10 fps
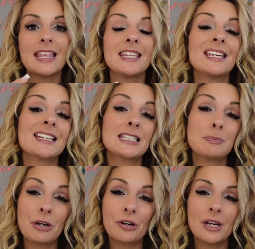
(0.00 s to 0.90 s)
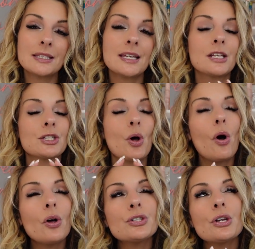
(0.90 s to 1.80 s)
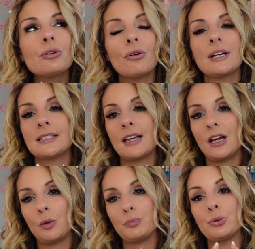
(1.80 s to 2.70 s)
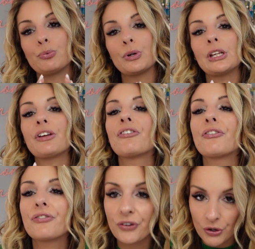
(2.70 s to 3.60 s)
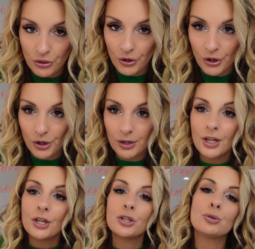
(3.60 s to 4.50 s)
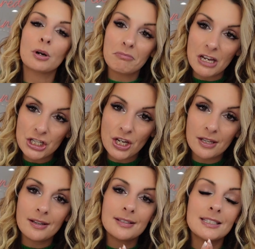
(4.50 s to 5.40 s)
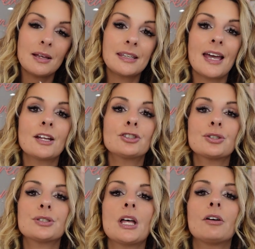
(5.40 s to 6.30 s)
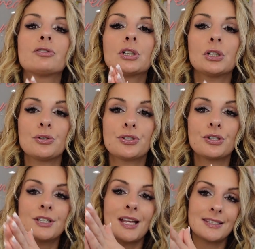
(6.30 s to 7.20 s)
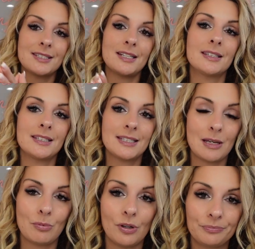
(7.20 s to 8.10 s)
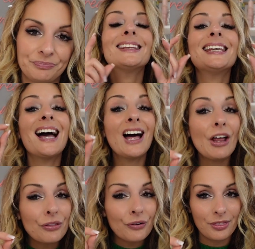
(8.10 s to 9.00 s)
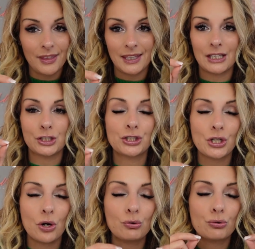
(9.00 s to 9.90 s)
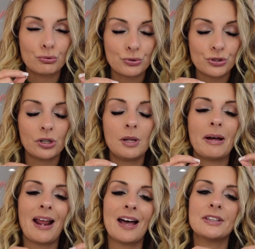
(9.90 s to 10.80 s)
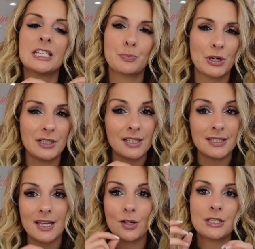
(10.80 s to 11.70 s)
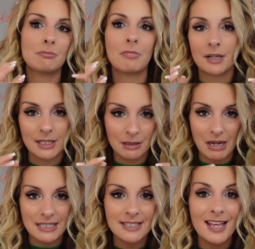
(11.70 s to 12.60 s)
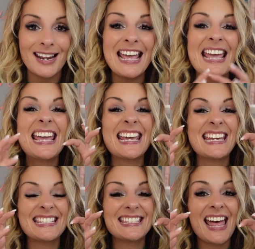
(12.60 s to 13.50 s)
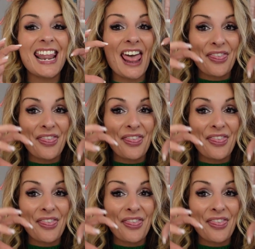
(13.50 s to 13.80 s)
the experience, and it's also going to help you really further your mission to get yourself closer to that seat at the table. The other thing that's so crucial about having this branding and sales and marketing mindset is that